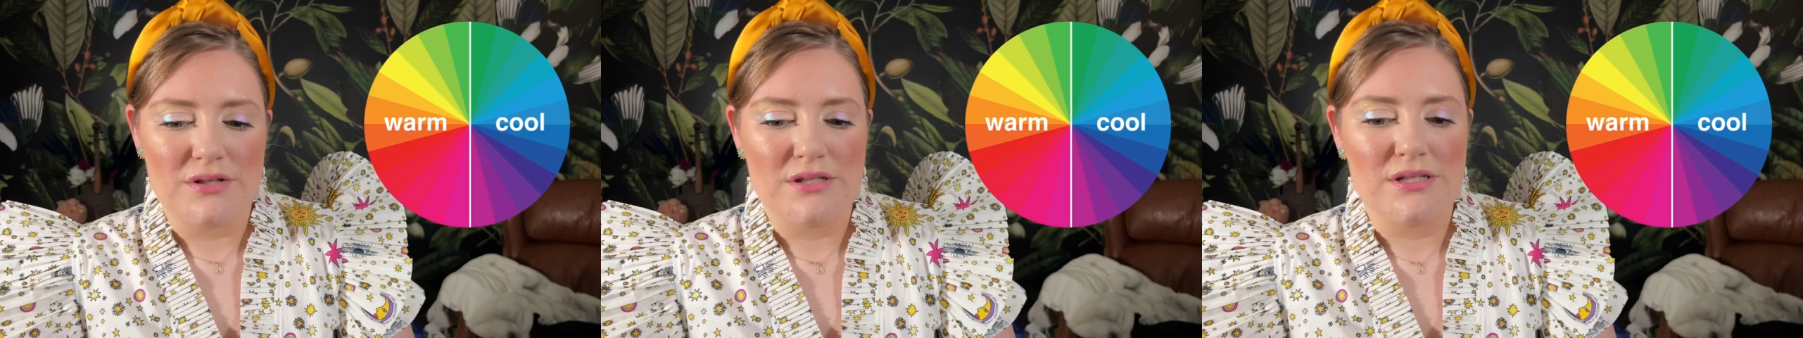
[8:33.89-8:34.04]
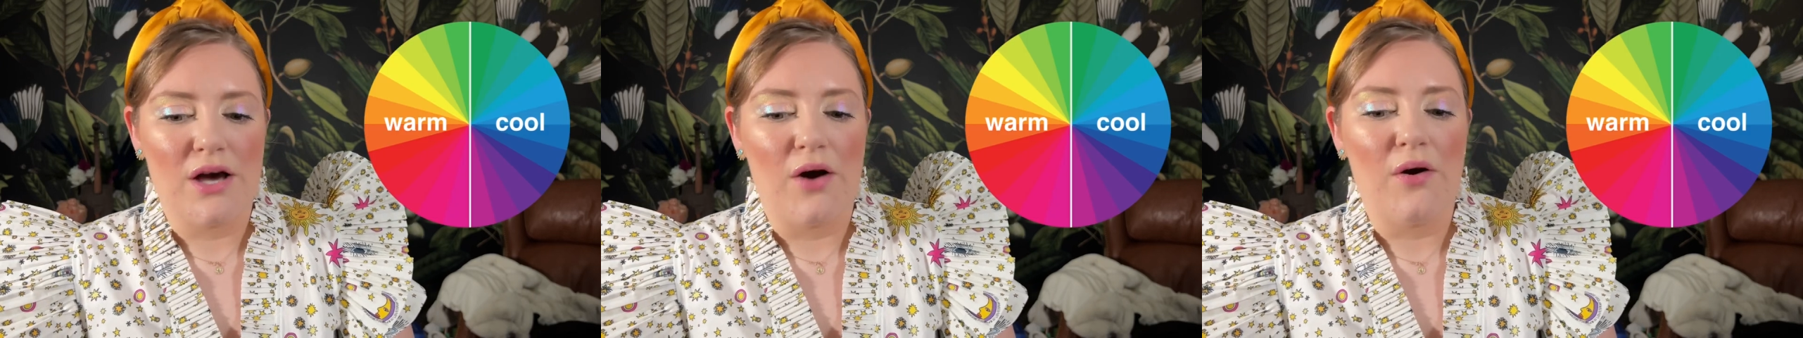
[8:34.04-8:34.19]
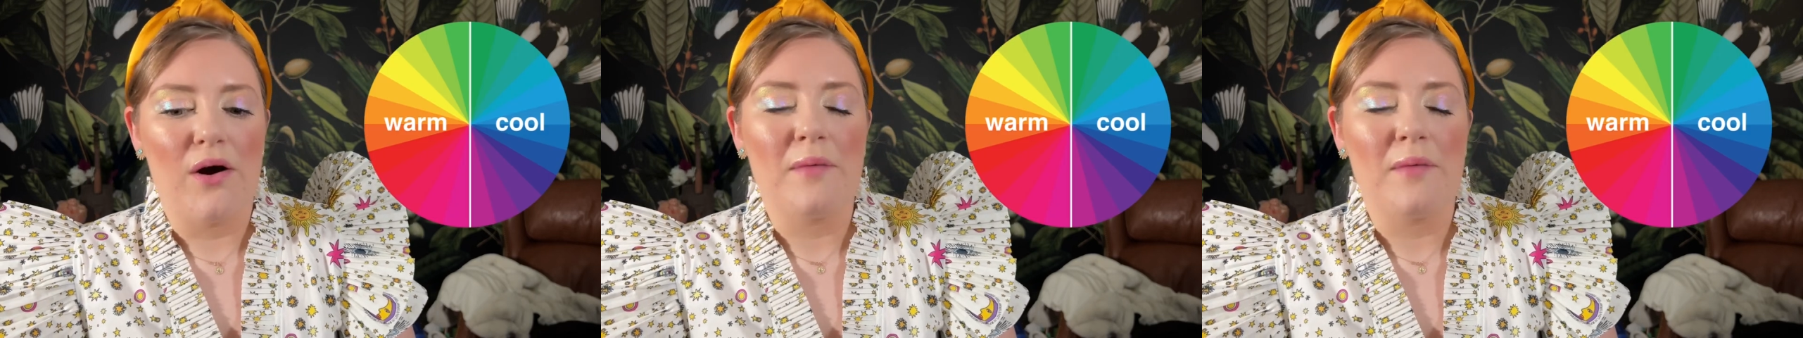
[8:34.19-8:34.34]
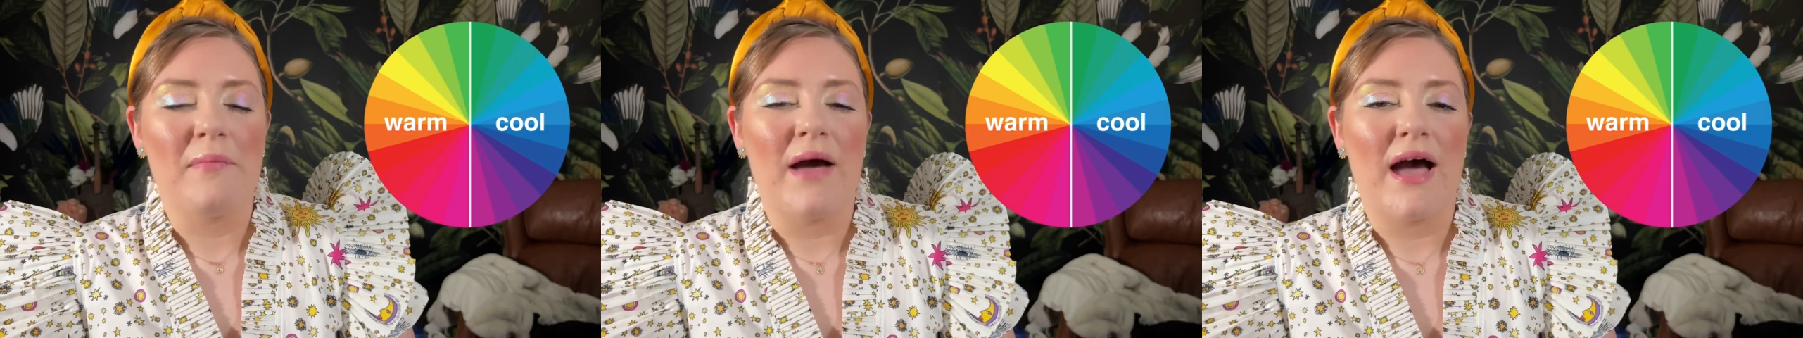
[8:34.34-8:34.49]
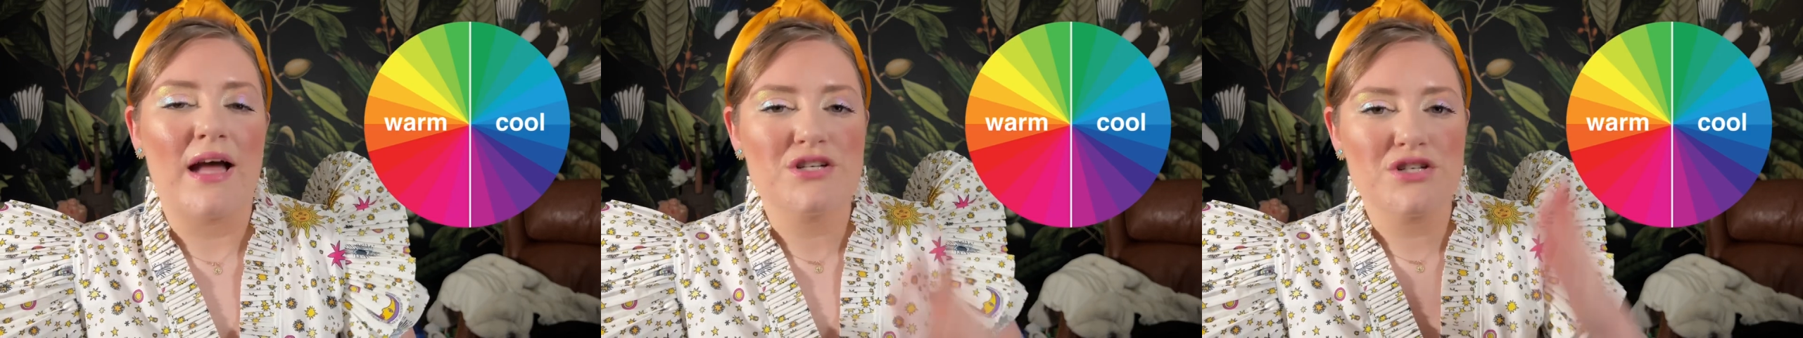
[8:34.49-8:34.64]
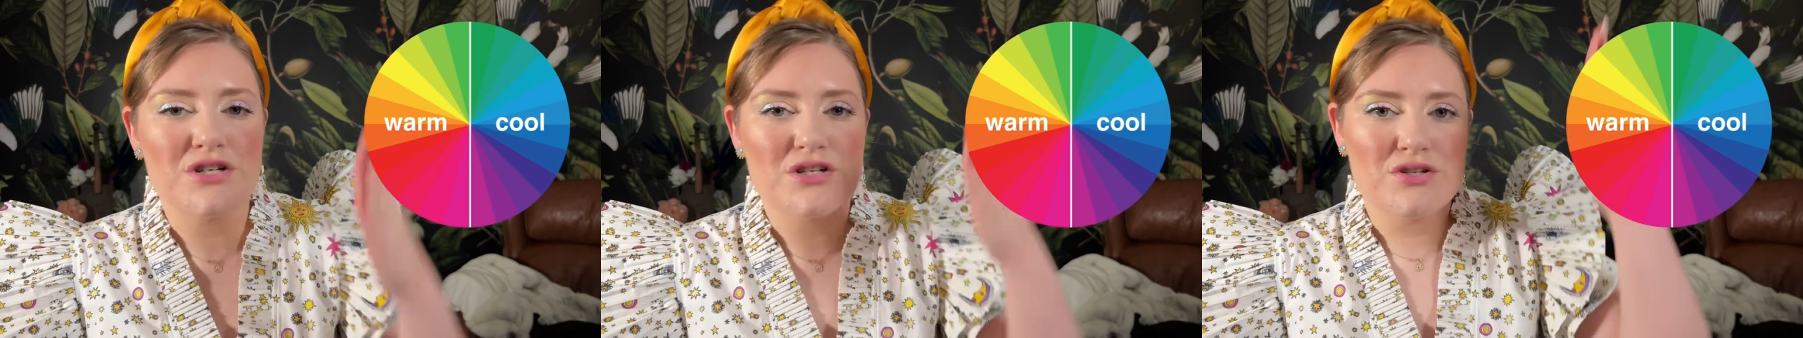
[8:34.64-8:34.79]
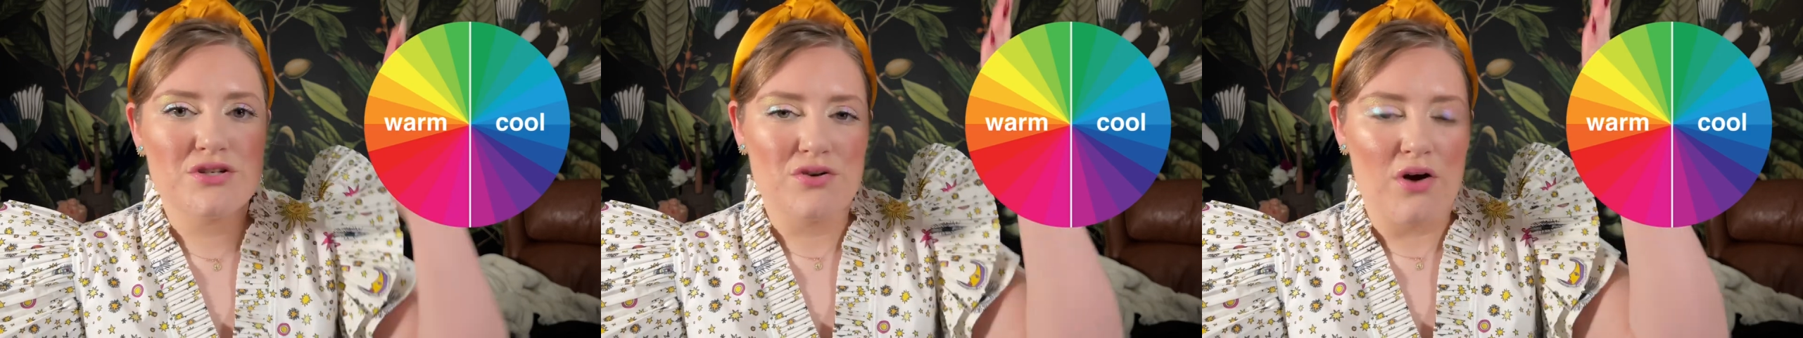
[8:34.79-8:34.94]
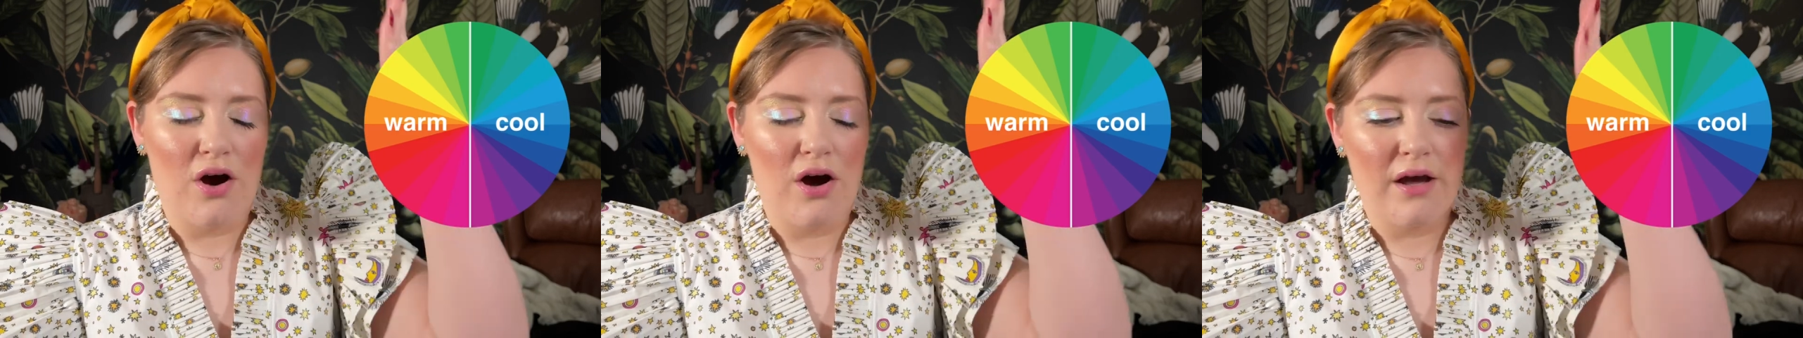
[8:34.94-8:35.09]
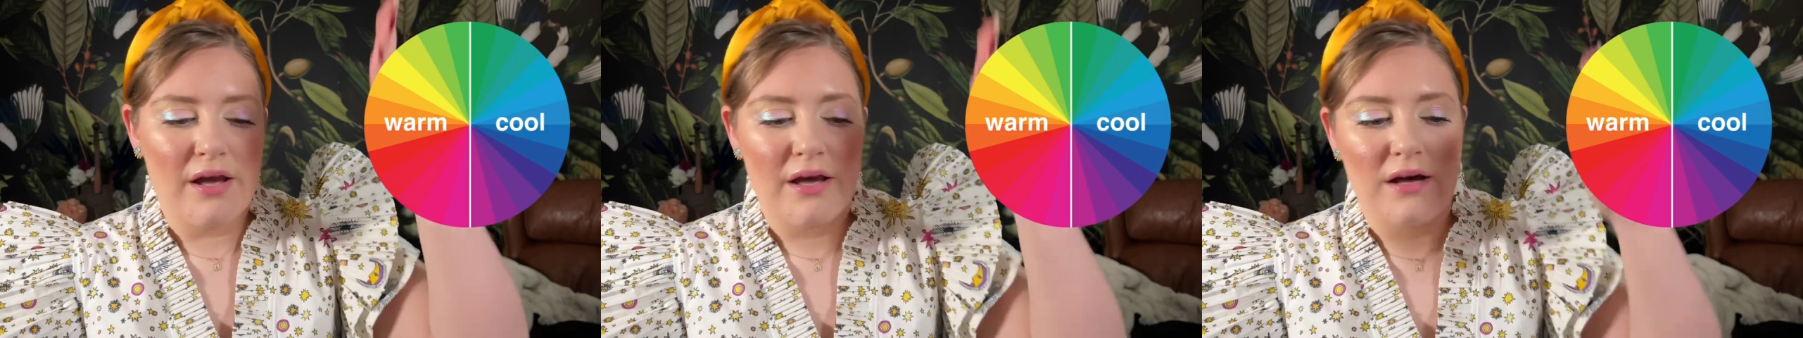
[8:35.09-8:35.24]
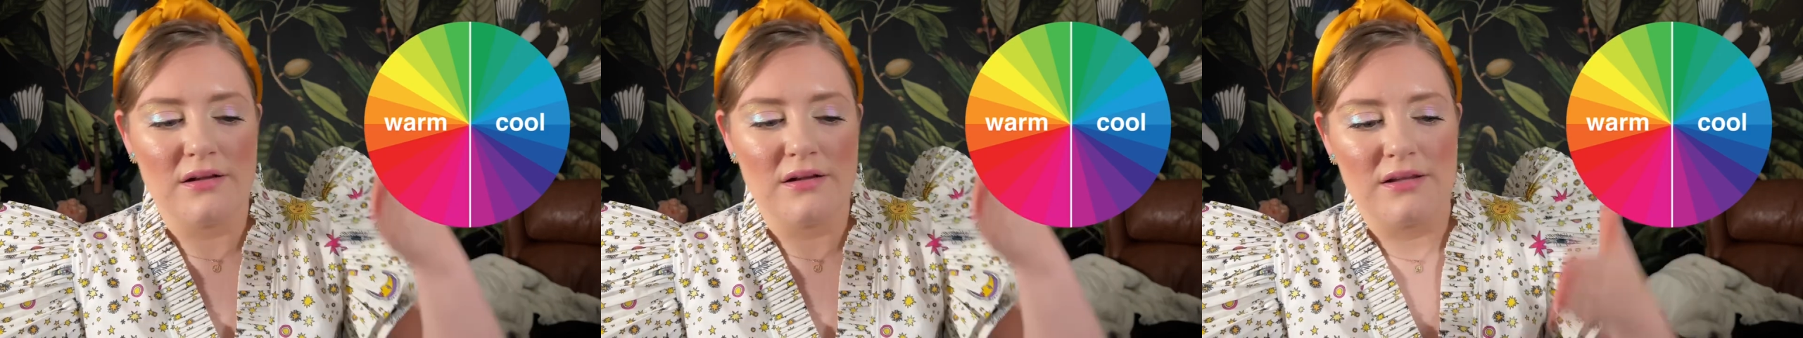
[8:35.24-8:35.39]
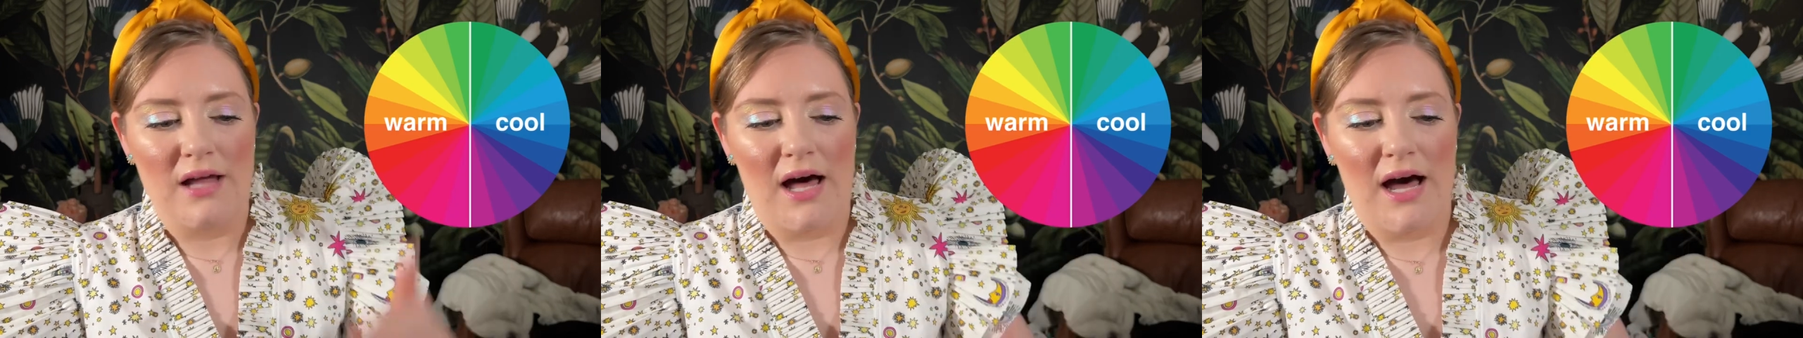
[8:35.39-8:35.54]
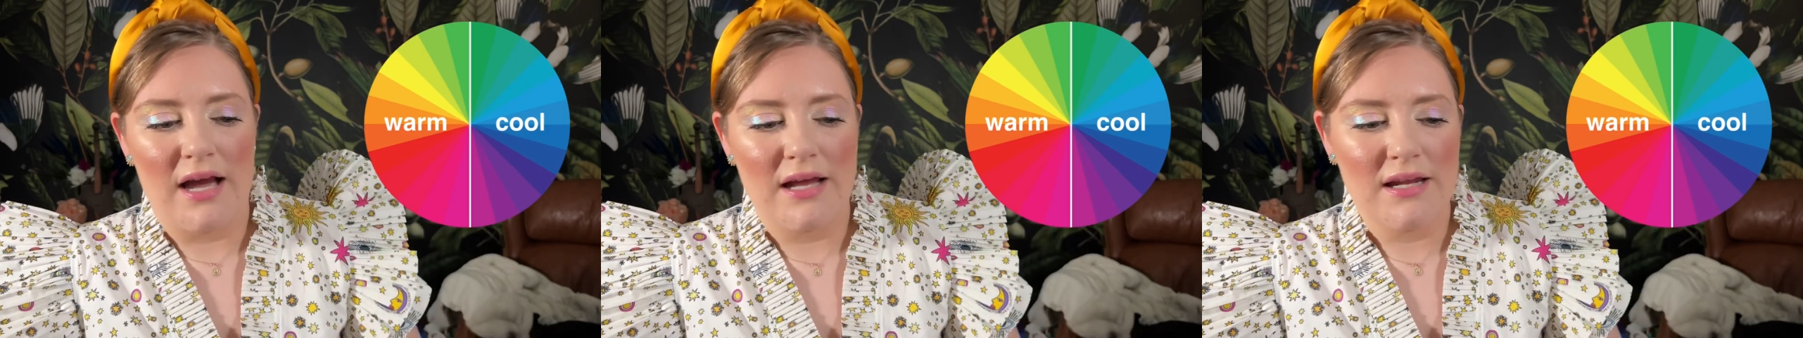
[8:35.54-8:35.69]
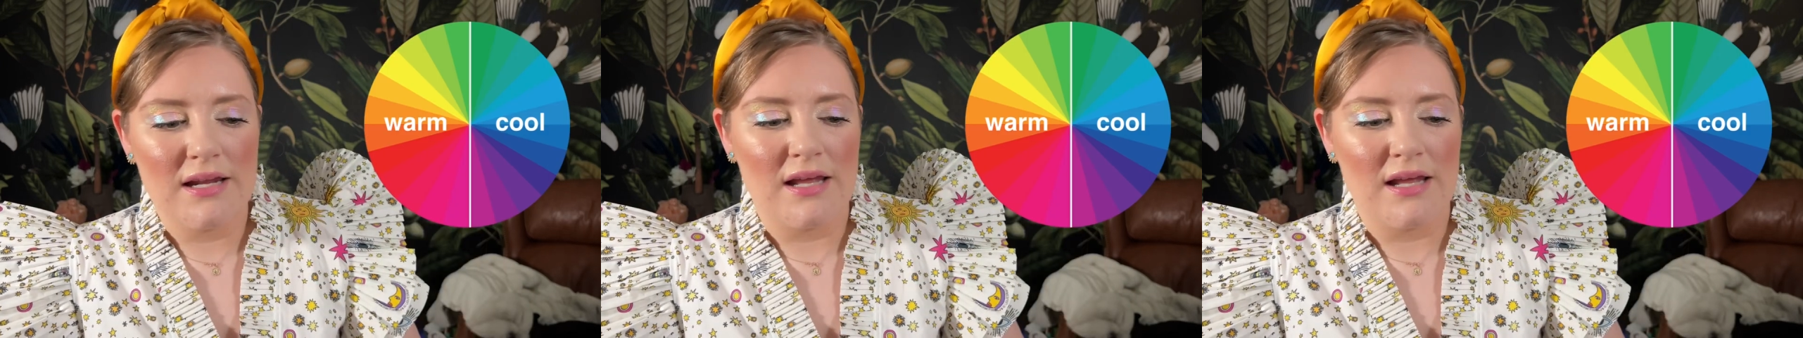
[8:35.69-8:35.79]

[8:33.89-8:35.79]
So imagine drawing a line,